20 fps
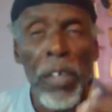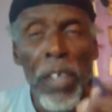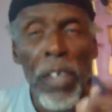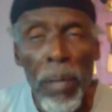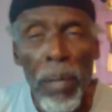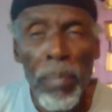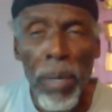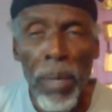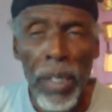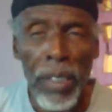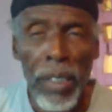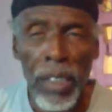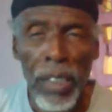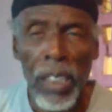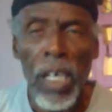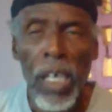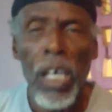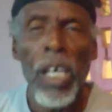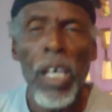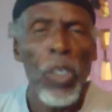
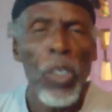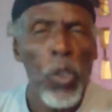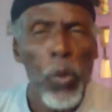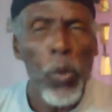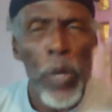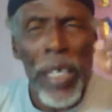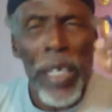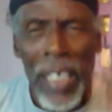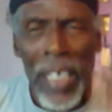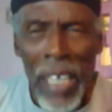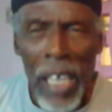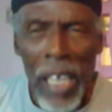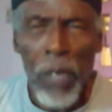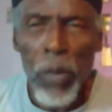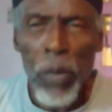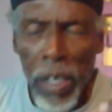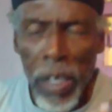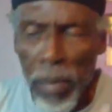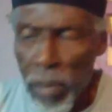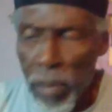numbers to
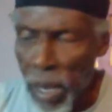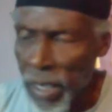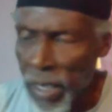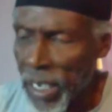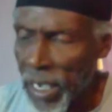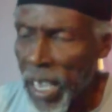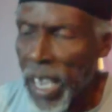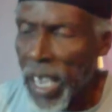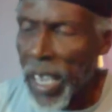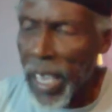relate to the month.